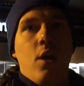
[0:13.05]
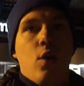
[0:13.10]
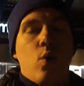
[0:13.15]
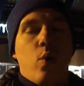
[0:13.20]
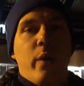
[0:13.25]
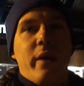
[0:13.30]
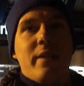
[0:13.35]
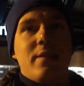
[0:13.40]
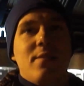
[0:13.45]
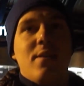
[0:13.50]

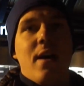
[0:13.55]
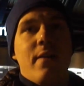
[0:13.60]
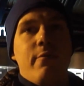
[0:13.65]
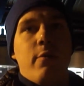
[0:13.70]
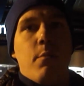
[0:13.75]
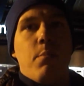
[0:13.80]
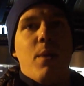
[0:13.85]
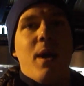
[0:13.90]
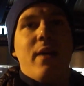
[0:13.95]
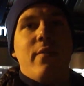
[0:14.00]
Quick stop
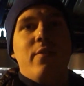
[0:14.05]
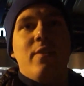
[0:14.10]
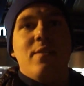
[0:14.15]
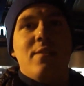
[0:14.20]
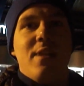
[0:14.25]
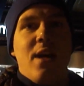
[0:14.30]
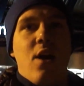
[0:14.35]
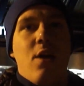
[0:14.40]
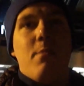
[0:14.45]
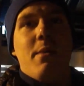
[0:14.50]
for
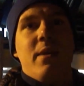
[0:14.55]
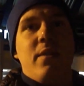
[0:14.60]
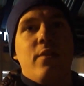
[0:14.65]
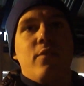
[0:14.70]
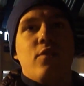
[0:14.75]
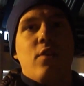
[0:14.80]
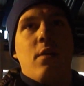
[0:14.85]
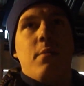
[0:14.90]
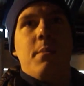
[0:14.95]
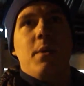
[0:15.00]
breakfast, now I'm at the
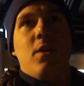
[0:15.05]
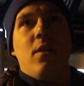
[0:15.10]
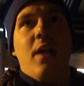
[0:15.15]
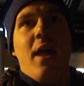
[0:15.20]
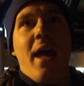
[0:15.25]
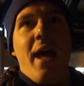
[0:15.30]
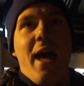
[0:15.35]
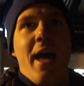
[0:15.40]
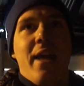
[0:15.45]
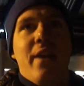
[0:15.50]
terminal,
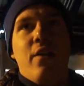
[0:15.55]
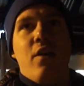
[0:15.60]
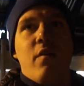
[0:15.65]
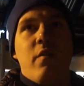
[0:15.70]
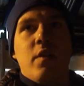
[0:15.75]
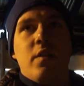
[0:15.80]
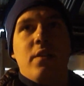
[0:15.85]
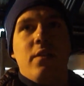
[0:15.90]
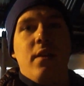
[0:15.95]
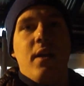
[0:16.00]
headed
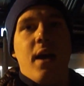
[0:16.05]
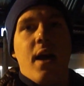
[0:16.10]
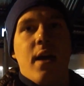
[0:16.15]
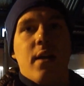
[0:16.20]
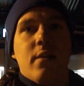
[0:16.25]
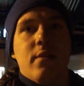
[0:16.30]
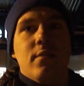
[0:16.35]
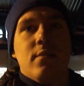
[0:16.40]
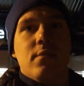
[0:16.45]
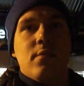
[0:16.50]
over to the
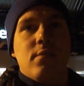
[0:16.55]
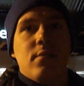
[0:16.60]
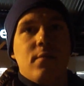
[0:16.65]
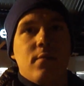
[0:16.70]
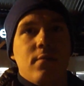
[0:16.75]
islands.